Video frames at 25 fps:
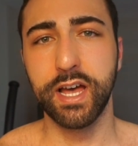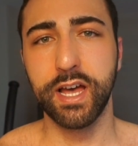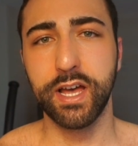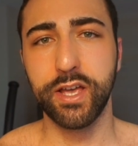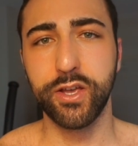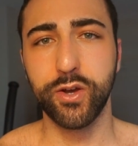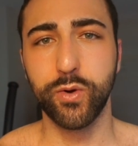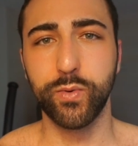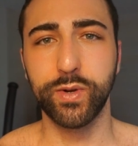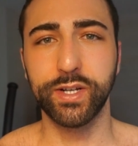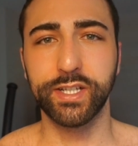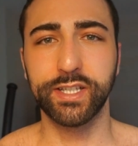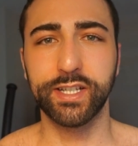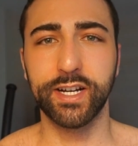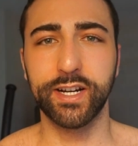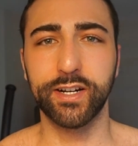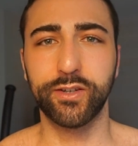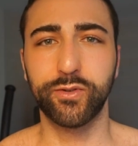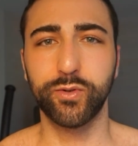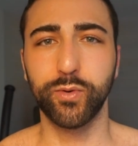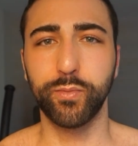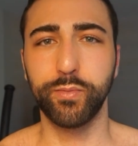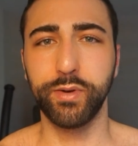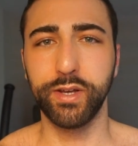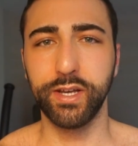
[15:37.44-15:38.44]
you will
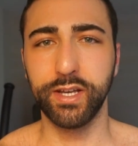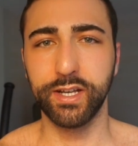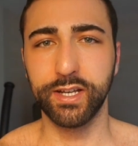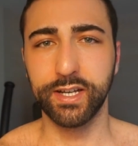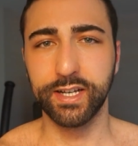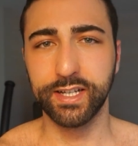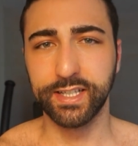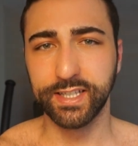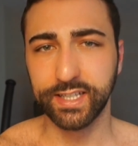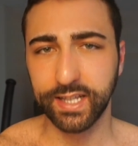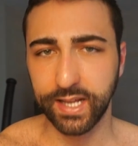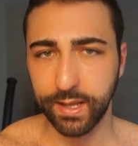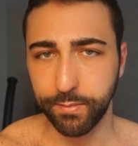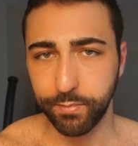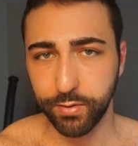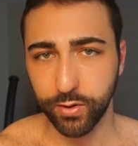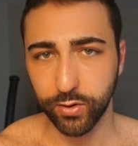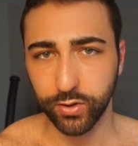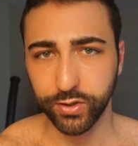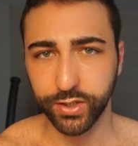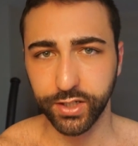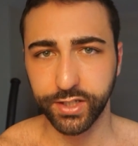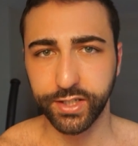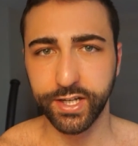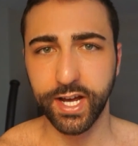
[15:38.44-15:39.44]
start to be sleepy
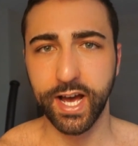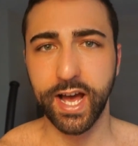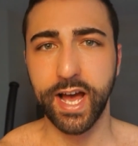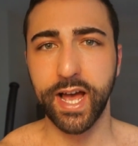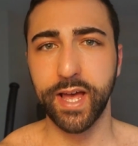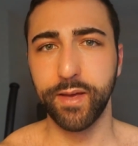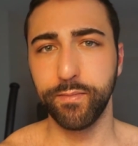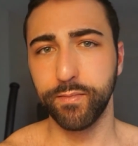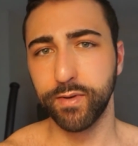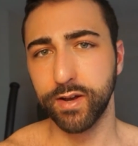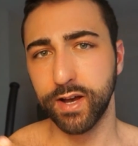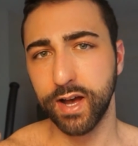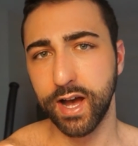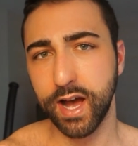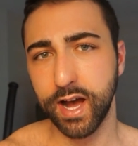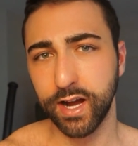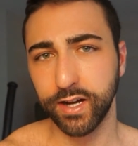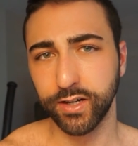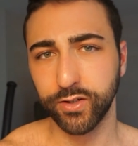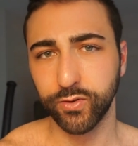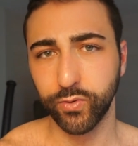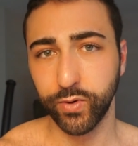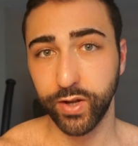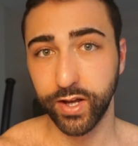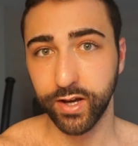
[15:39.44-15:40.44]
all the time,
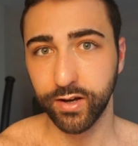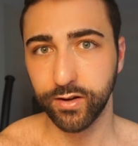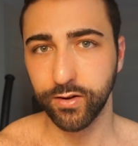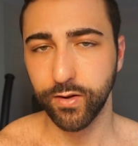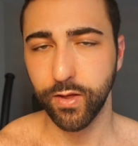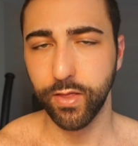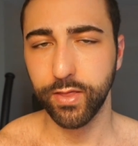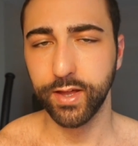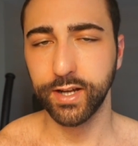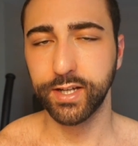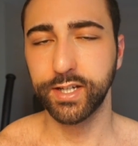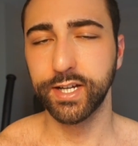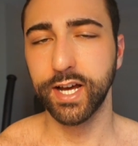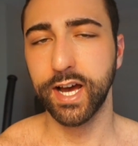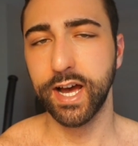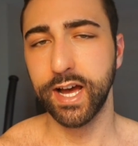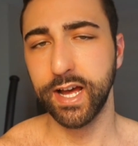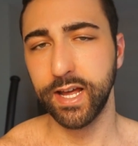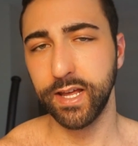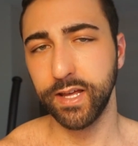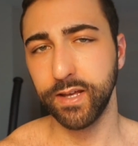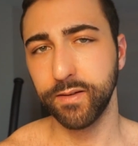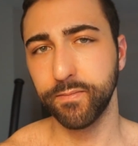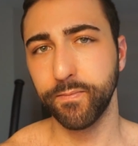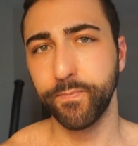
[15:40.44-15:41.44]
hungry all the
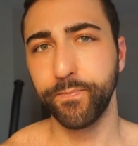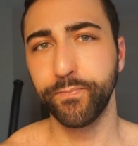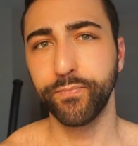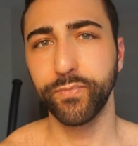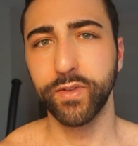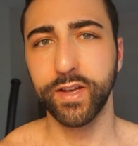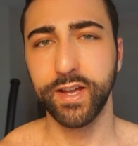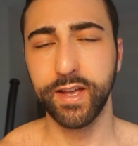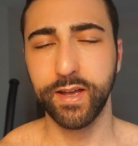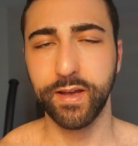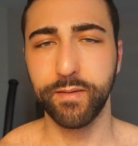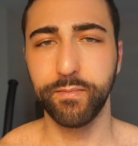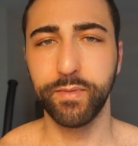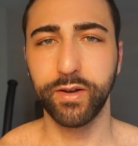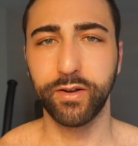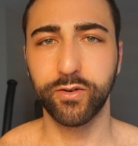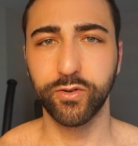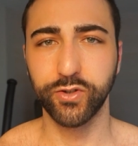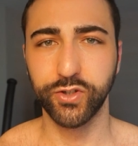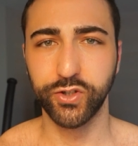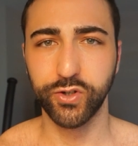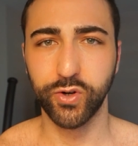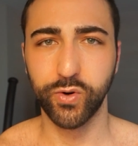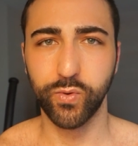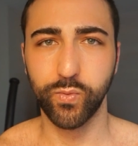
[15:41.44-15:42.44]
time,
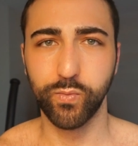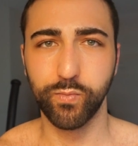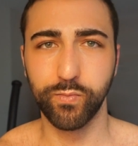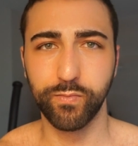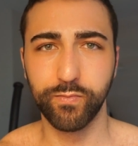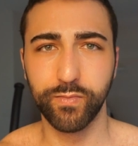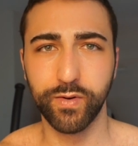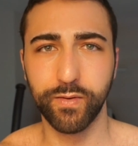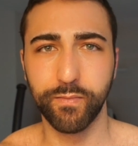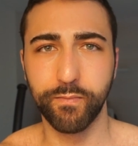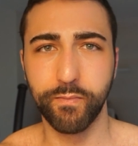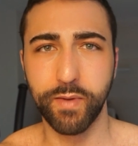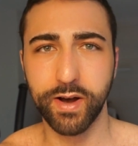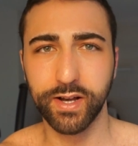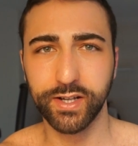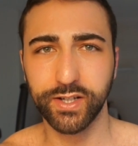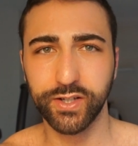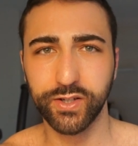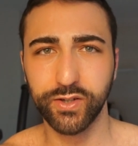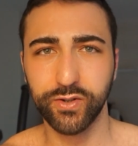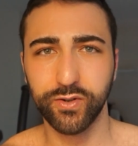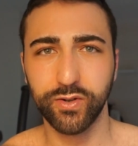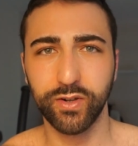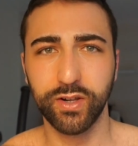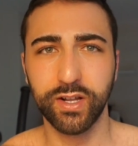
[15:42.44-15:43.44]
because your
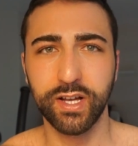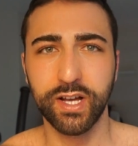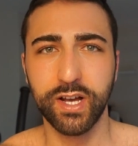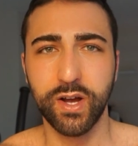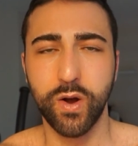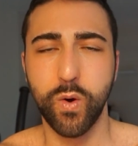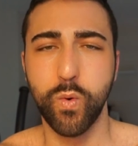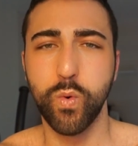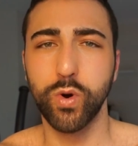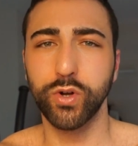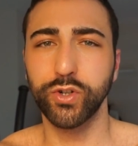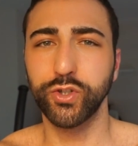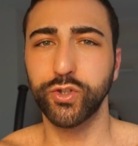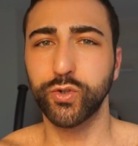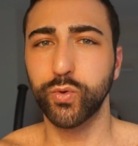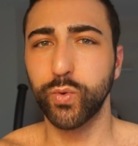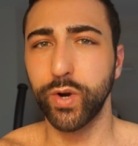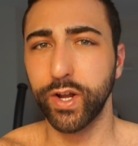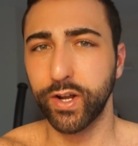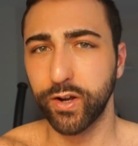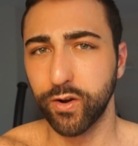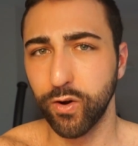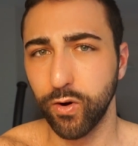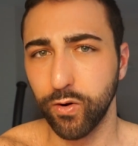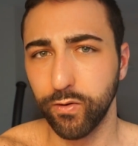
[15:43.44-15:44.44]
muscle want to
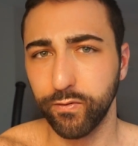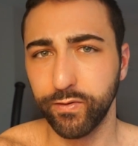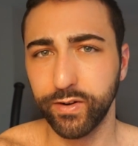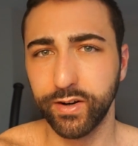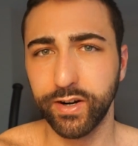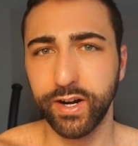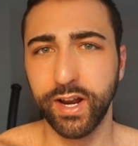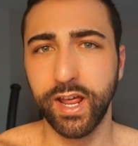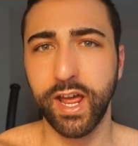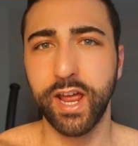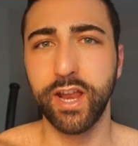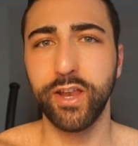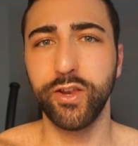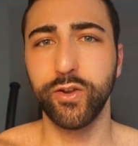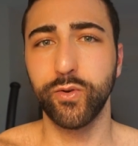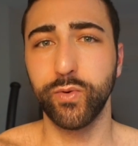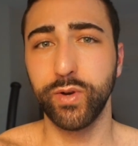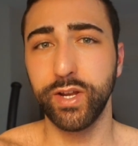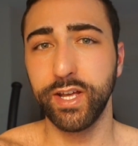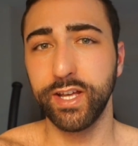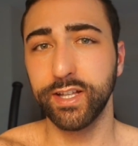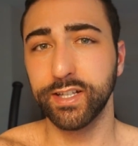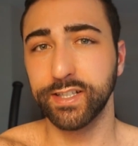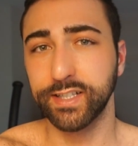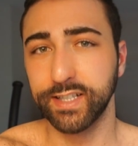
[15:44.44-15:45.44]
recover and you
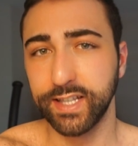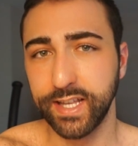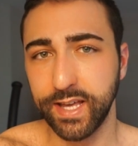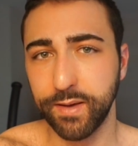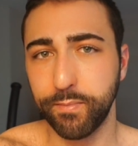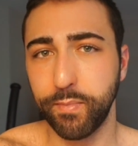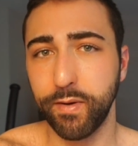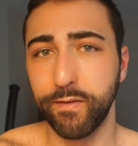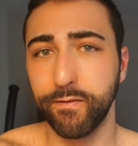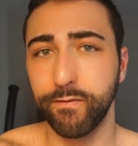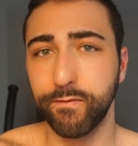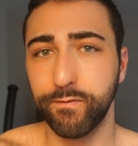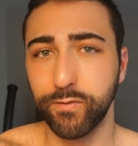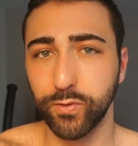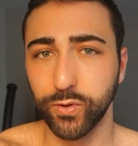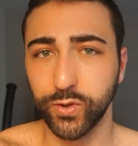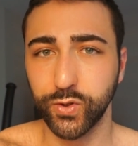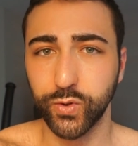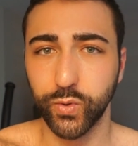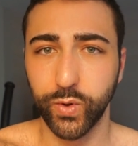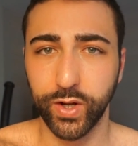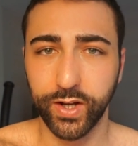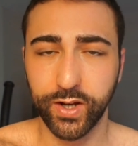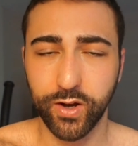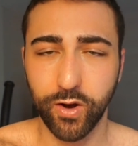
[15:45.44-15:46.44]
need sleep and food
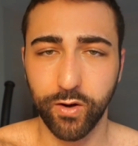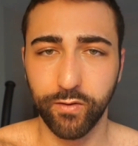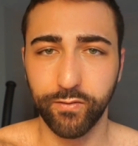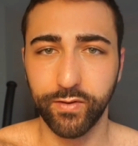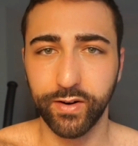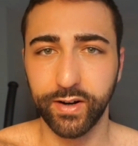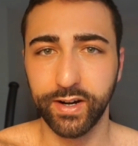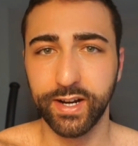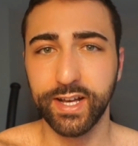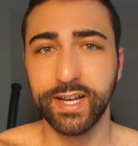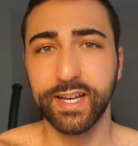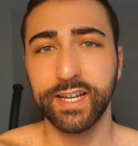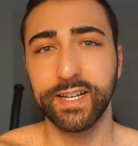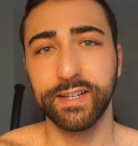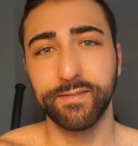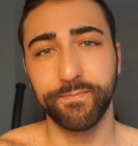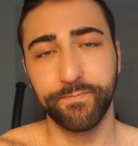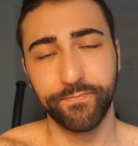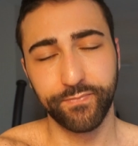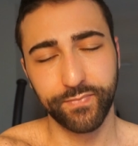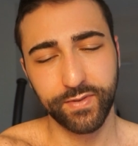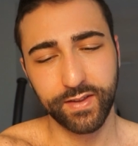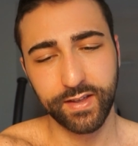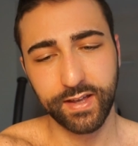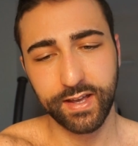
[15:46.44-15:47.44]
to recover.
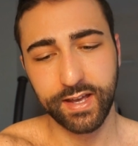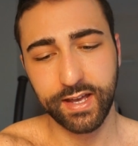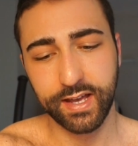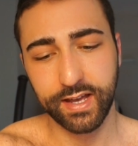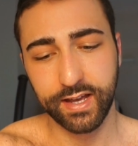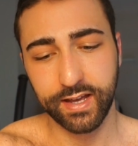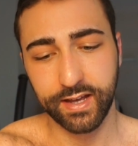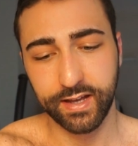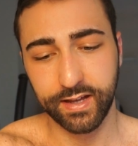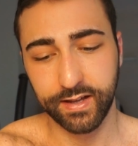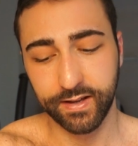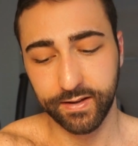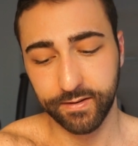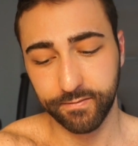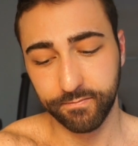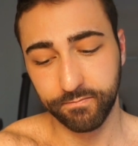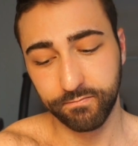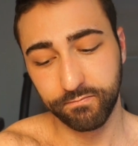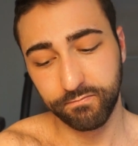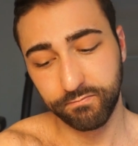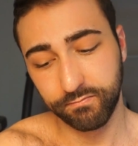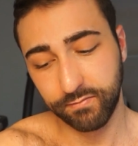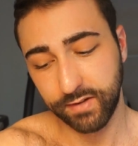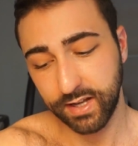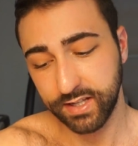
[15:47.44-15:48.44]
And
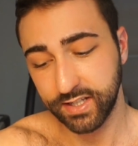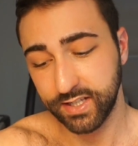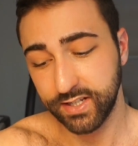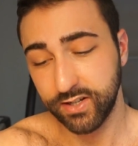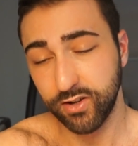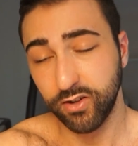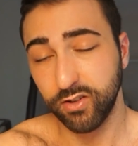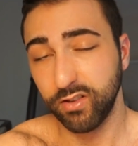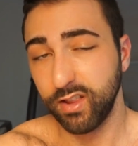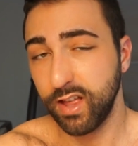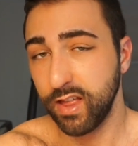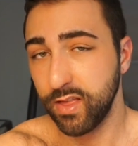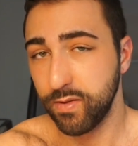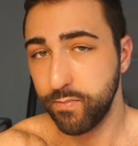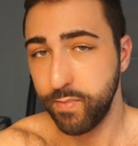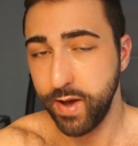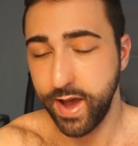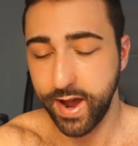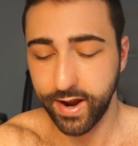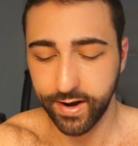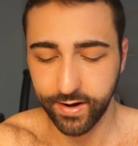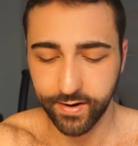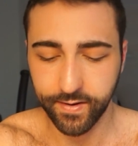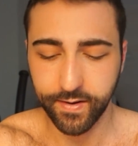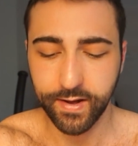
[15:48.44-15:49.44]
that's not that
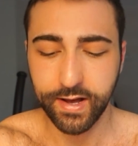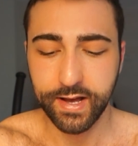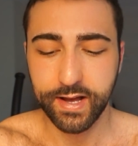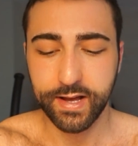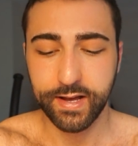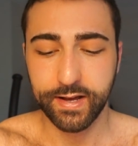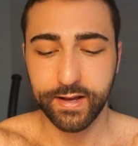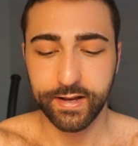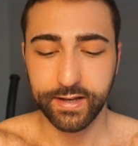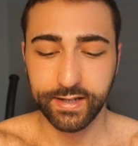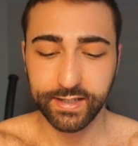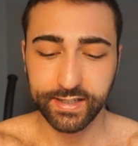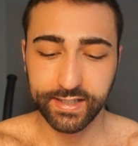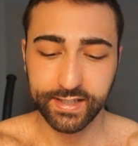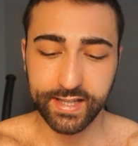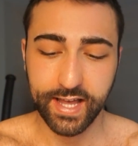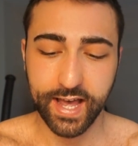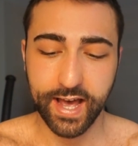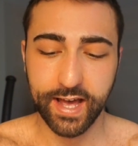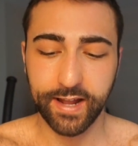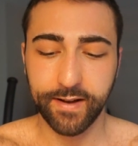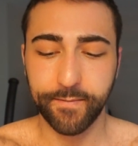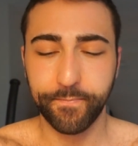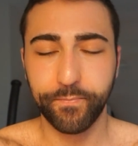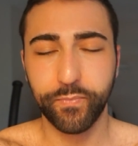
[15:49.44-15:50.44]
bad.
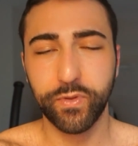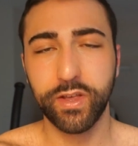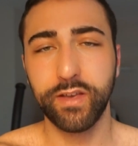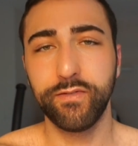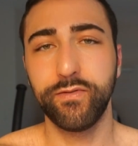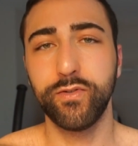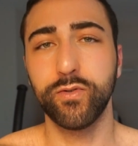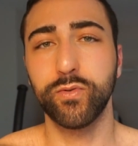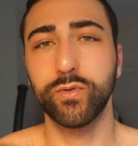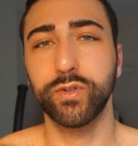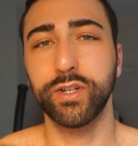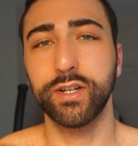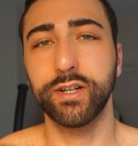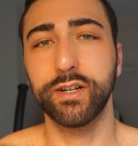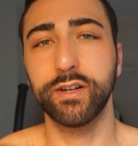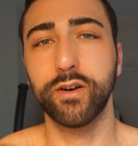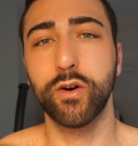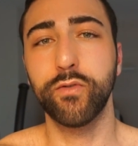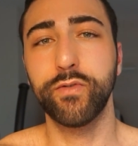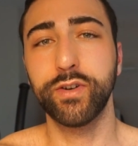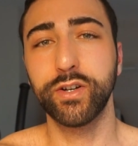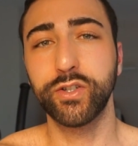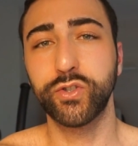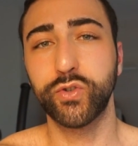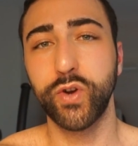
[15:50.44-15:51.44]
Instead, if you
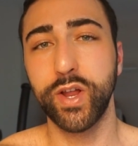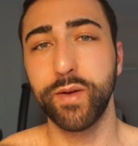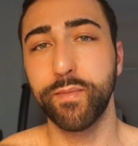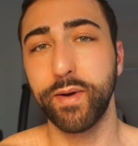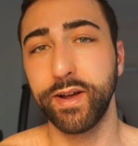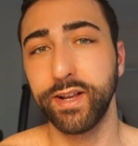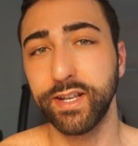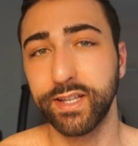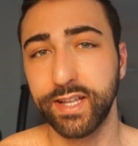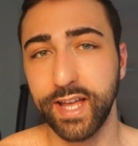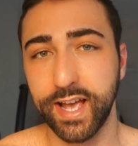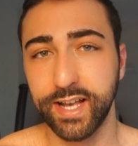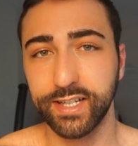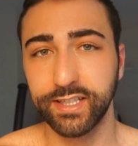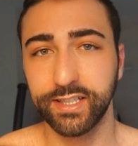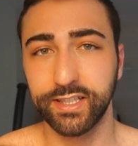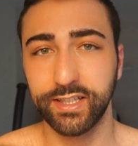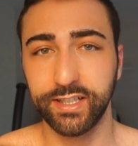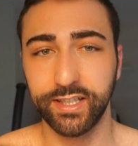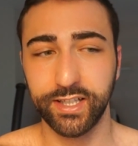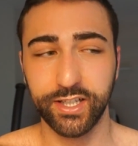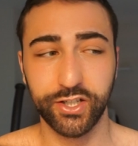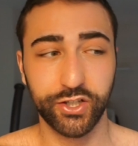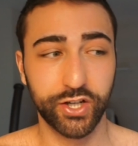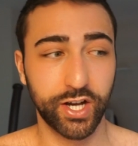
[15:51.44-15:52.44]
overtrain by
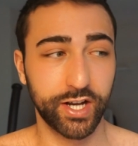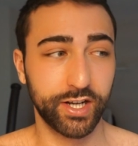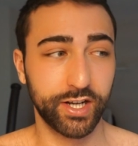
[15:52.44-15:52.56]
intensity,